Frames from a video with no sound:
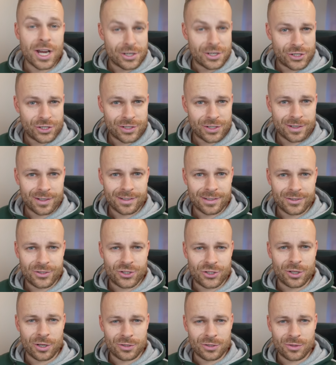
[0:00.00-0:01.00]
Yes,
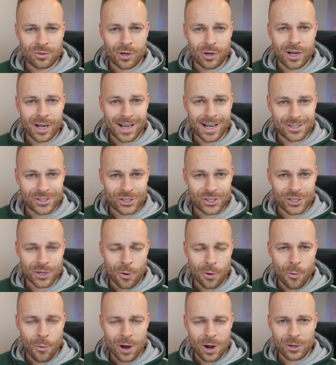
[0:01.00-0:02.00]
Soswahatch.
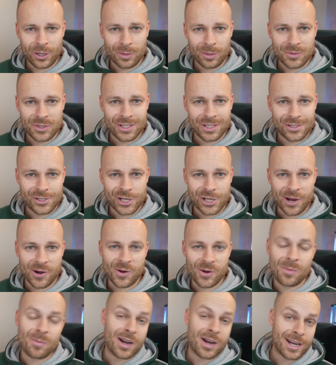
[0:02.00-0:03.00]
Welcome to the
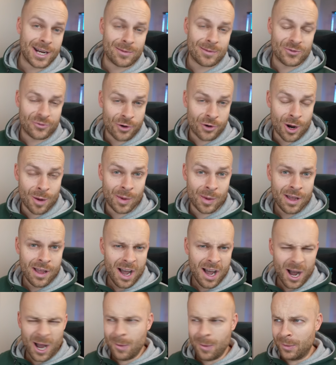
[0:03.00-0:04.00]
channel. My name's Rob.
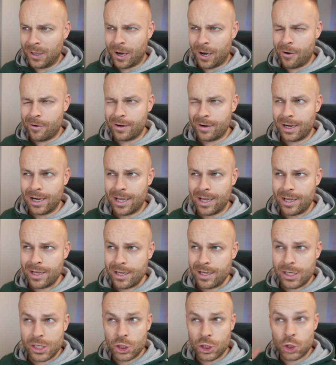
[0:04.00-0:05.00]
I'm
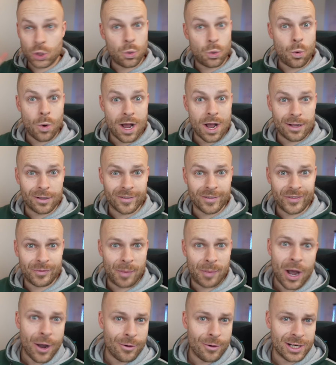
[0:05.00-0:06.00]
currently 12
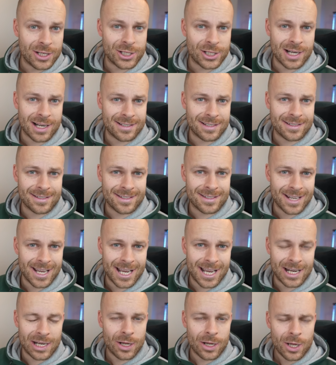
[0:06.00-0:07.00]
Polish lessons
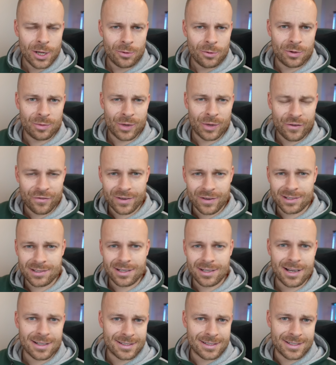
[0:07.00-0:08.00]
in with my
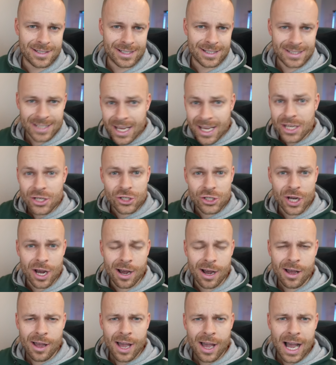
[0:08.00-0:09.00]
fantastic teacher,
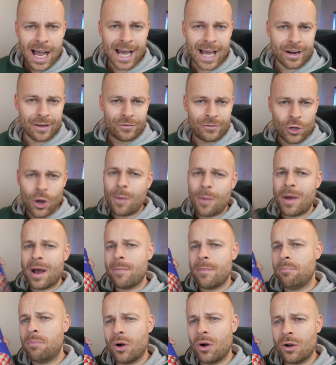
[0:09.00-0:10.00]
and I've got my
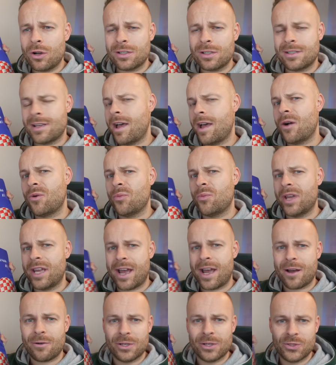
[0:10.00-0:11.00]
book to help me
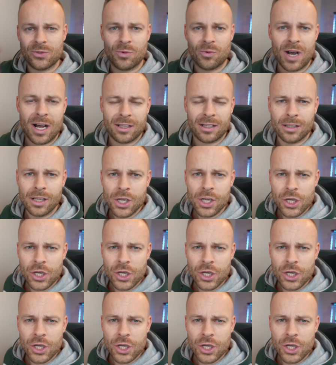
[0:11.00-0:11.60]
out as well.